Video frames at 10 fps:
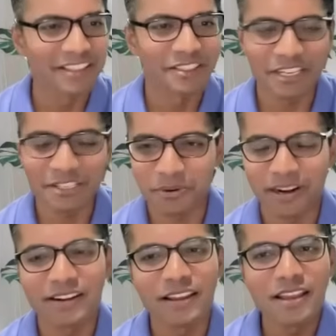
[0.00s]
That's
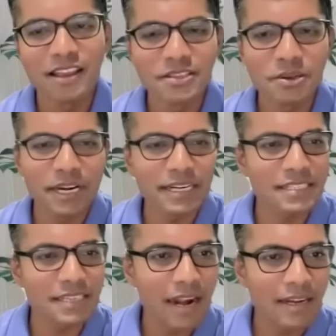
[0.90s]
great. So let's
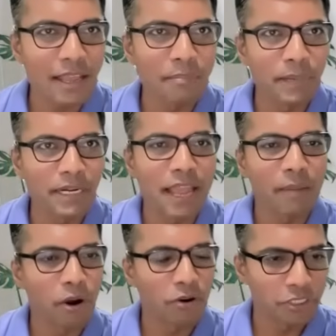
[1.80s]
start a bit
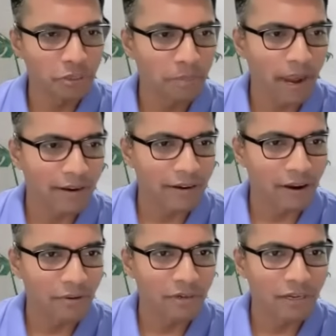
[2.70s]
about your
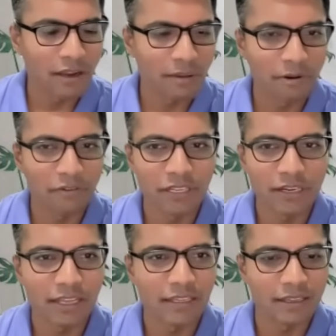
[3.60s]
background,
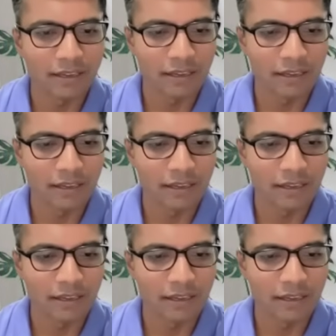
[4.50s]
Praveen, like,